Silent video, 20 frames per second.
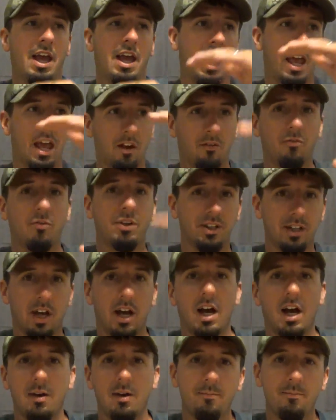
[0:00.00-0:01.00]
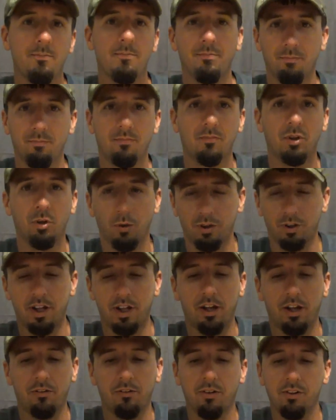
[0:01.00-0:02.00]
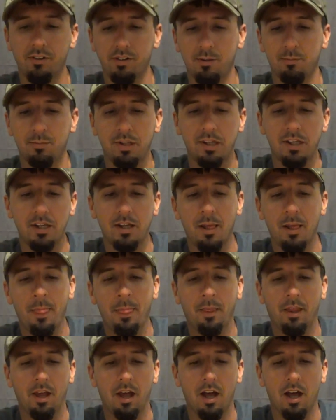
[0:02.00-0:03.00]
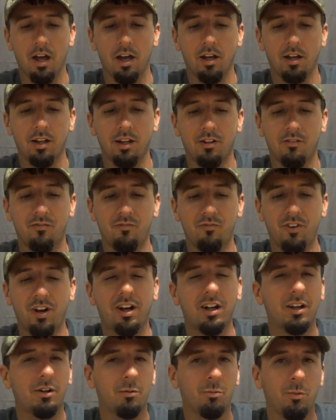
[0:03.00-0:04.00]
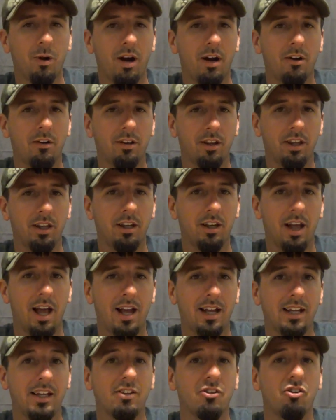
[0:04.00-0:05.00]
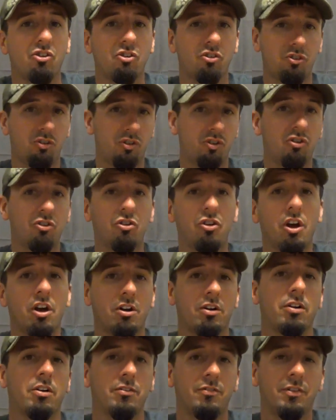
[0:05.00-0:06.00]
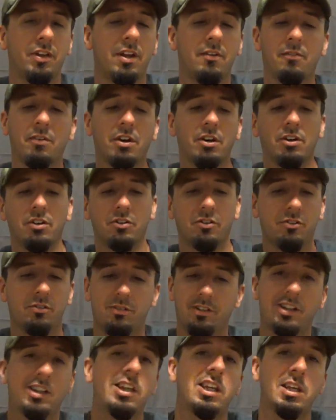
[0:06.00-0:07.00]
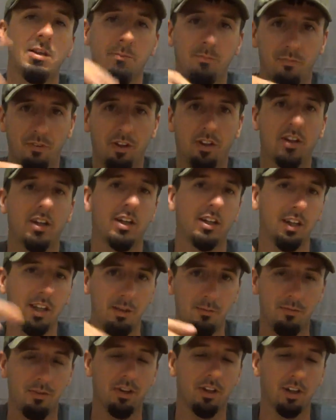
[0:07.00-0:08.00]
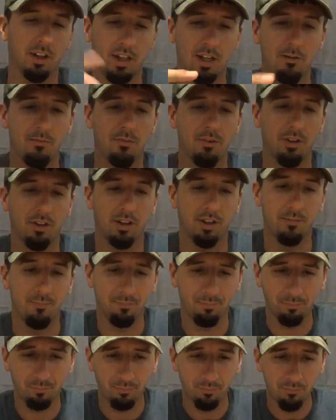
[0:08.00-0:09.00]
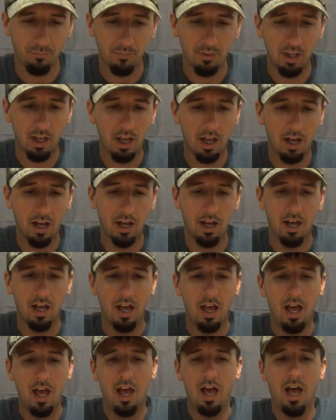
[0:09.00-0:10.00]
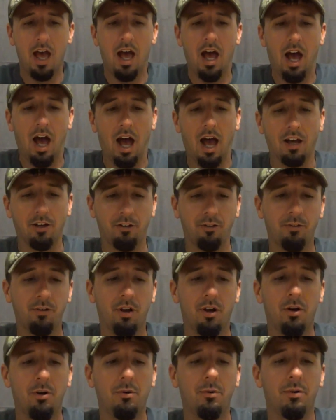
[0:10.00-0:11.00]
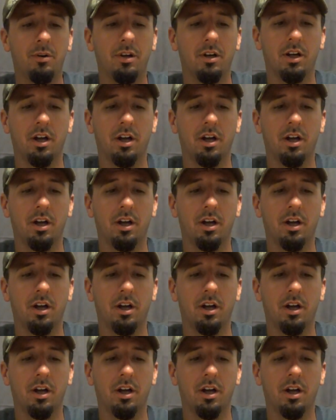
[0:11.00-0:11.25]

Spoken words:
every time a tank runs empty. It's fairly rare that I get stuck on a flavor and just keep filling it. I do know